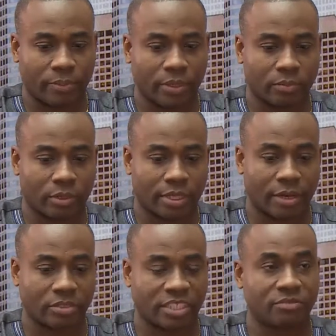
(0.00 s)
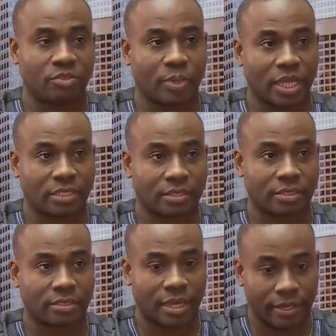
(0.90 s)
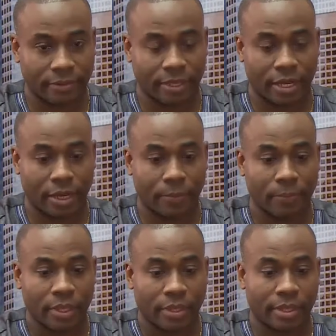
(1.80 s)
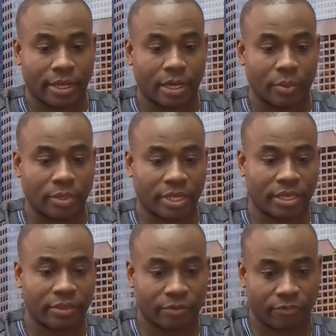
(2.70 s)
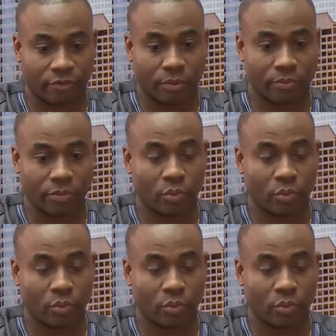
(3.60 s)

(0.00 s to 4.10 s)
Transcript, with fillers: people where, that receives patients that that um, that come in either from